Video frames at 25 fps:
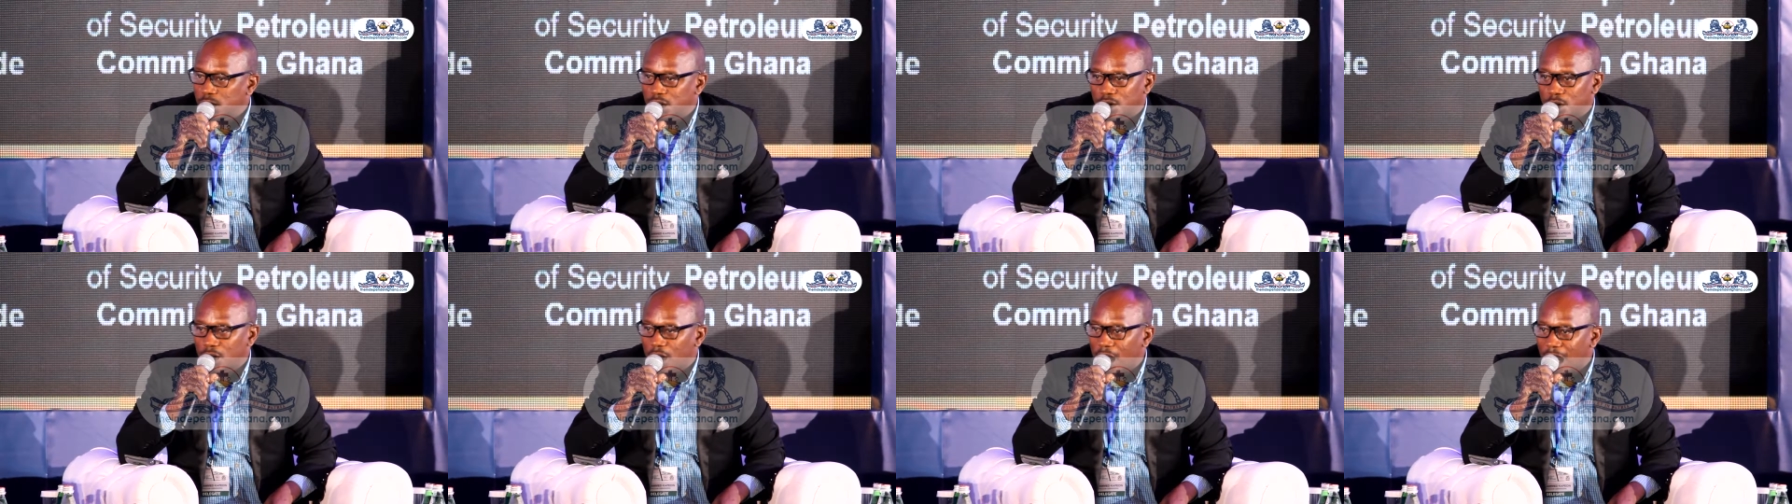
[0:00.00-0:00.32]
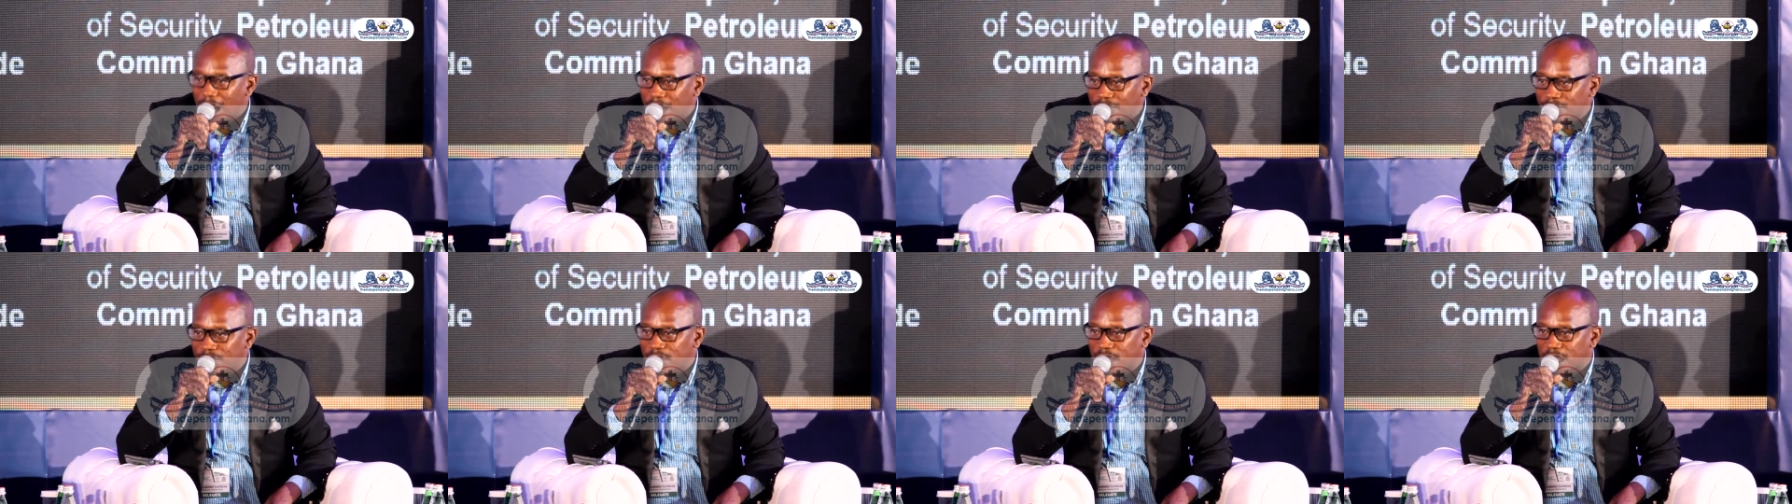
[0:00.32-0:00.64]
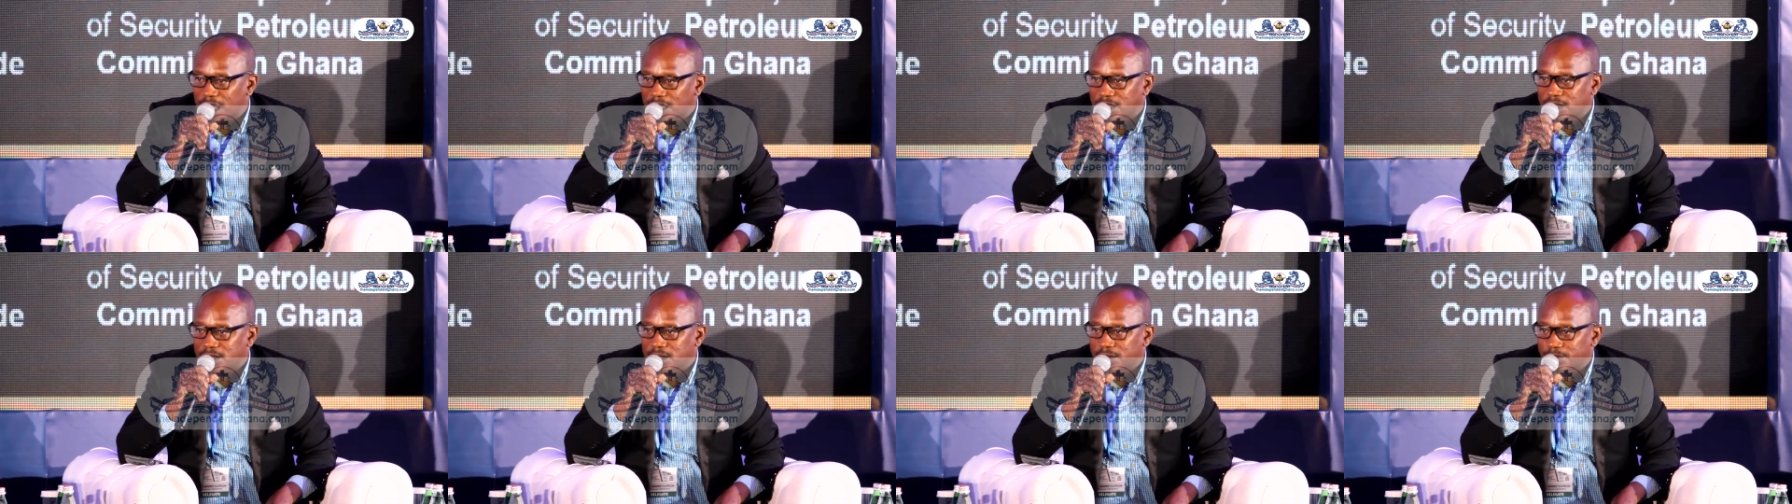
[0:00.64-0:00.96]
we don't have
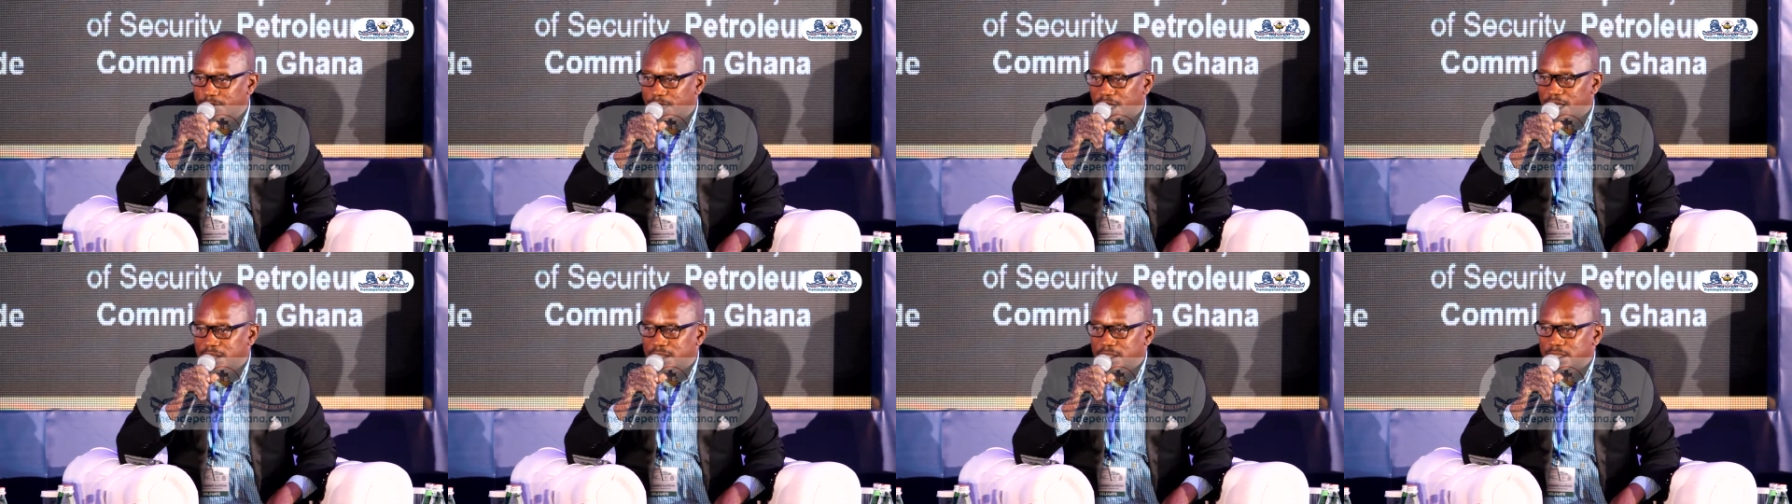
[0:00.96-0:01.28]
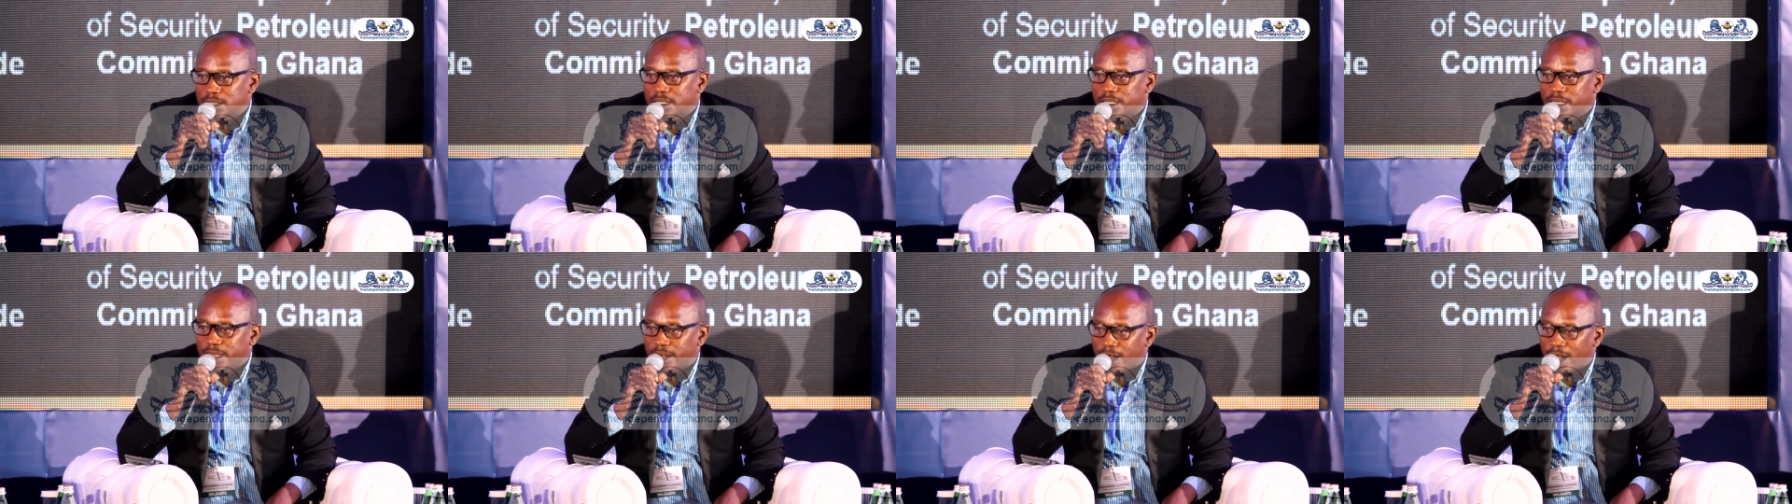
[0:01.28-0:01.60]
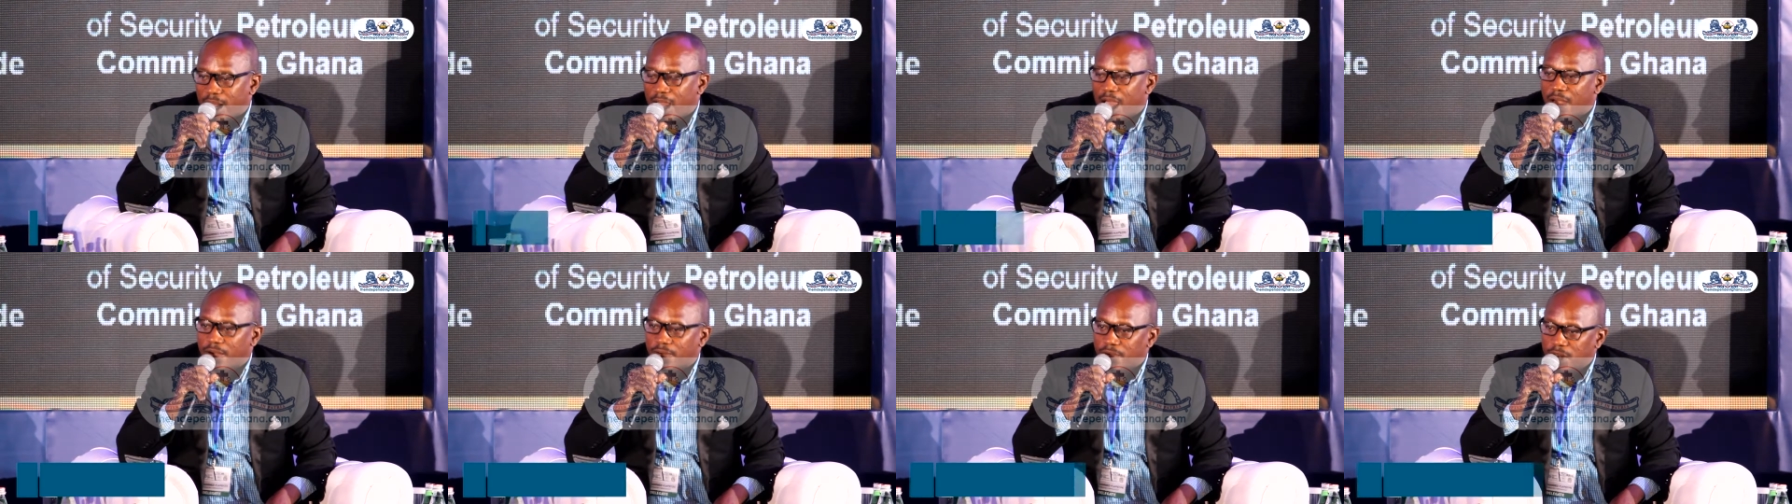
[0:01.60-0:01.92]
that, but there are